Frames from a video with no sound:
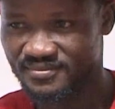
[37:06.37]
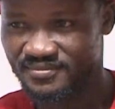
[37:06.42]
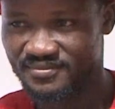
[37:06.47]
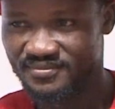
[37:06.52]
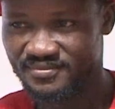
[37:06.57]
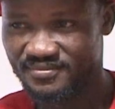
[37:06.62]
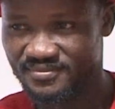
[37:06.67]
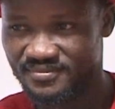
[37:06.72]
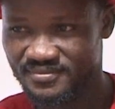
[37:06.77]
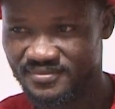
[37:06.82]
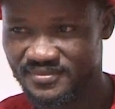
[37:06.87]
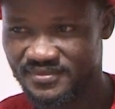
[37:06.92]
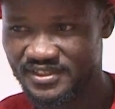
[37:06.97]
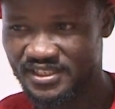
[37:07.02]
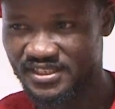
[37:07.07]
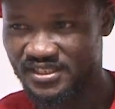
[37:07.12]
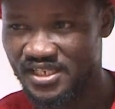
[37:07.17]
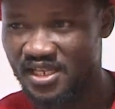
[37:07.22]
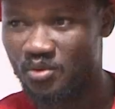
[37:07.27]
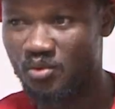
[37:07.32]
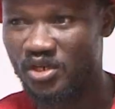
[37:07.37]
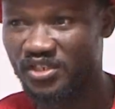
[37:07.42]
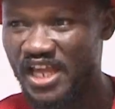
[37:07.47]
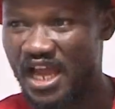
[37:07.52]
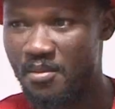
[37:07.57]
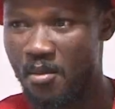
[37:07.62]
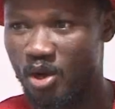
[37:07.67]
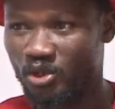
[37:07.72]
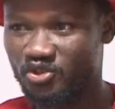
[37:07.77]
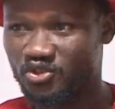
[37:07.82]

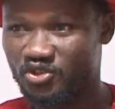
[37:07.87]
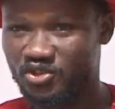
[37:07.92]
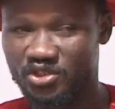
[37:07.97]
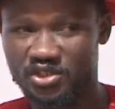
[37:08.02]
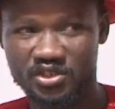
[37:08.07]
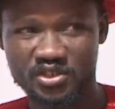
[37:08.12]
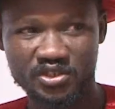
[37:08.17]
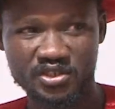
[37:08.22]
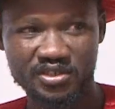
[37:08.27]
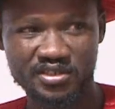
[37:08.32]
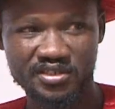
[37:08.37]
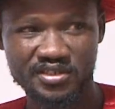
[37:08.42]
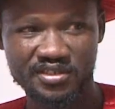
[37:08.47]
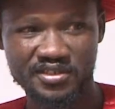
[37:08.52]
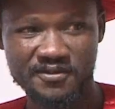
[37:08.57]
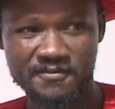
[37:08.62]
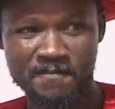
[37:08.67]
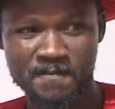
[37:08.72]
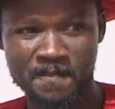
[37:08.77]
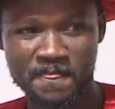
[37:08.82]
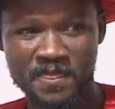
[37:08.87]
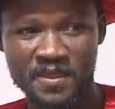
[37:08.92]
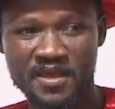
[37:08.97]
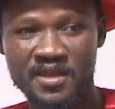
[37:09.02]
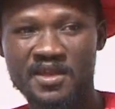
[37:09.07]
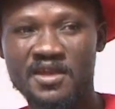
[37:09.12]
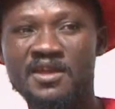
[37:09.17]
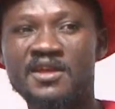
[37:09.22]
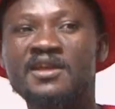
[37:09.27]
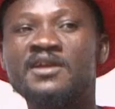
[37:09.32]
Nicodemus. Ah, or you that
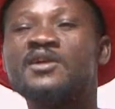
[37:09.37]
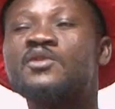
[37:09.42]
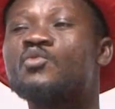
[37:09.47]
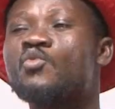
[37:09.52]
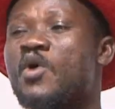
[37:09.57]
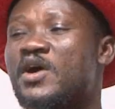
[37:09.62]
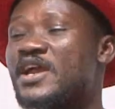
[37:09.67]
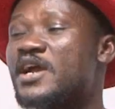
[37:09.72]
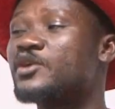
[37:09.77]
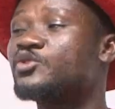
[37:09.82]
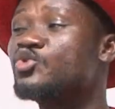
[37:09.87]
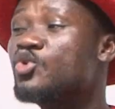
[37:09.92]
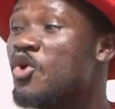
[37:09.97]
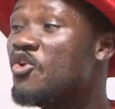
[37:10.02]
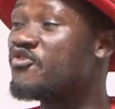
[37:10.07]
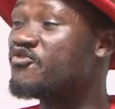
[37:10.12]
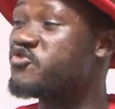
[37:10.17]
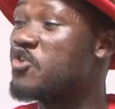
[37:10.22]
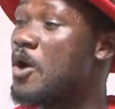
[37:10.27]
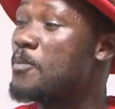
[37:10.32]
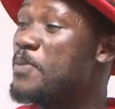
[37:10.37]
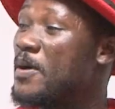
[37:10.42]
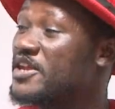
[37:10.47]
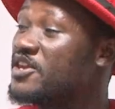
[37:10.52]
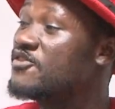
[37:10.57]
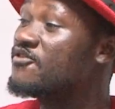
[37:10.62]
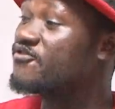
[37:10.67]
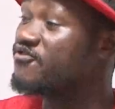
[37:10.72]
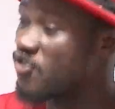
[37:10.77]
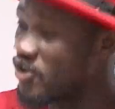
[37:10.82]
four penny. Why you four
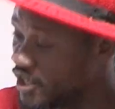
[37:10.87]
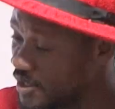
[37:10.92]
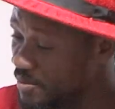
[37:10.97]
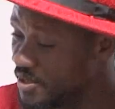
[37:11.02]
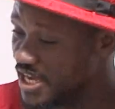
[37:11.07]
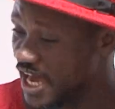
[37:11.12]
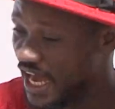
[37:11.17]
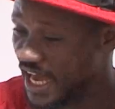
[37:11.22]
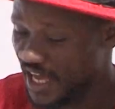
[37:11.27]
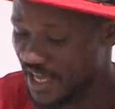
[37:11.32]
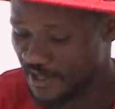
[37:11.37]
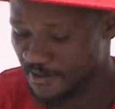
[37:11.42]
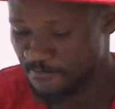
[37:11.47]
penny for Libya?